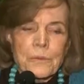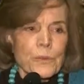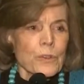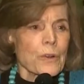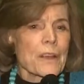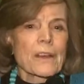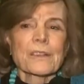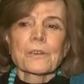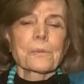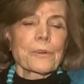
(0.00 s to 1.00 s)
for an
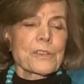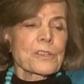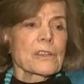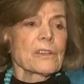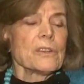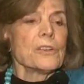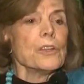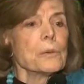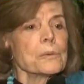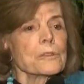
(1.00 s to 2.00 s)
unprecedented
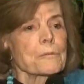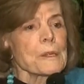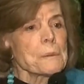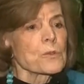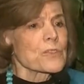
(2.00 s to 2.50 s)
number of people,